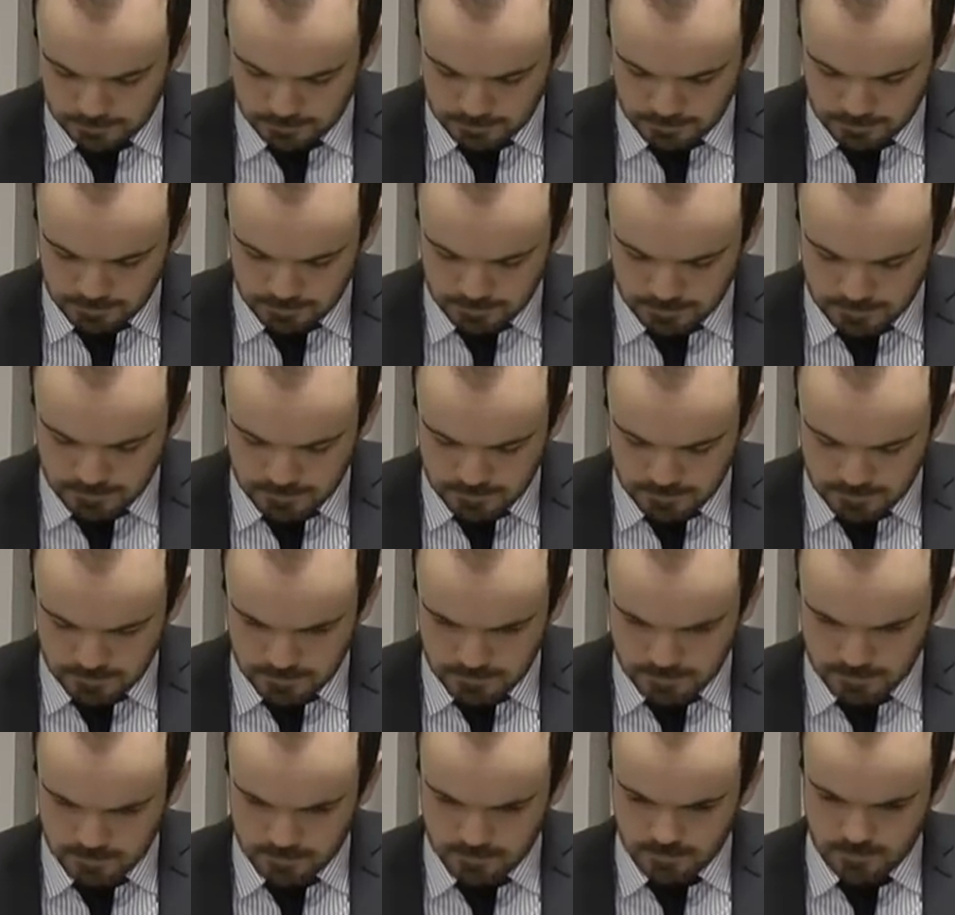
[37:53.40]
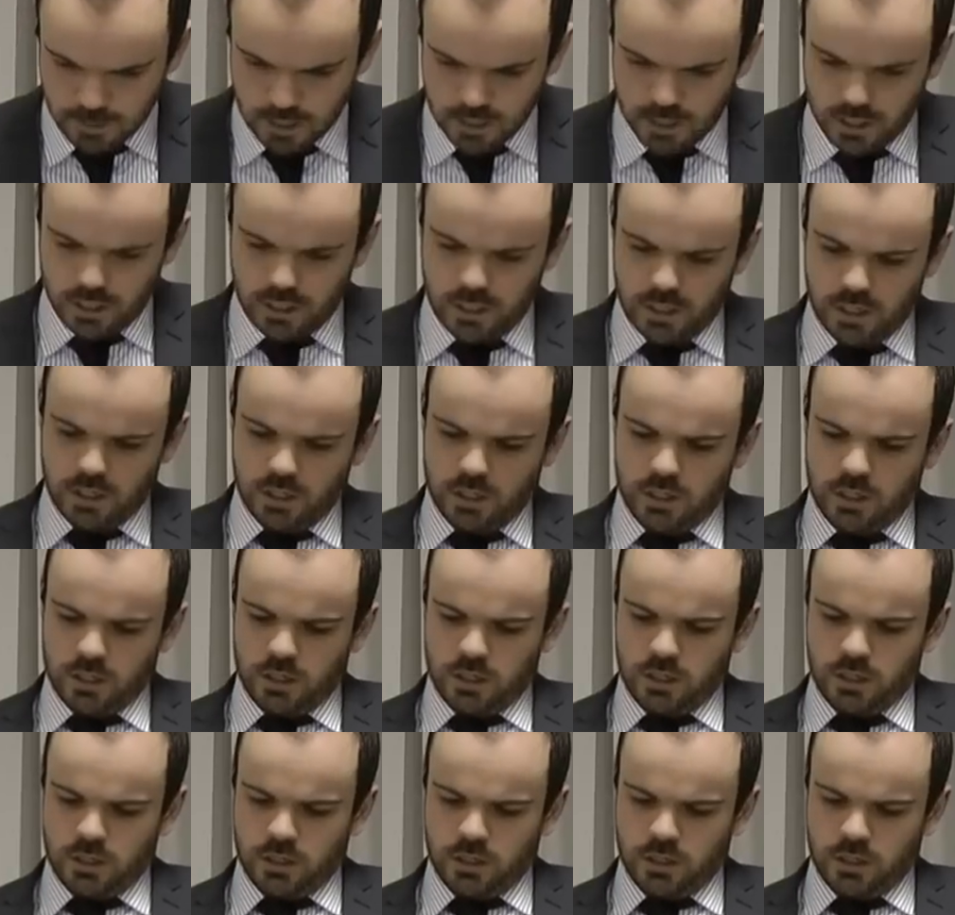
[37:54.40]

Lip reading: (silence)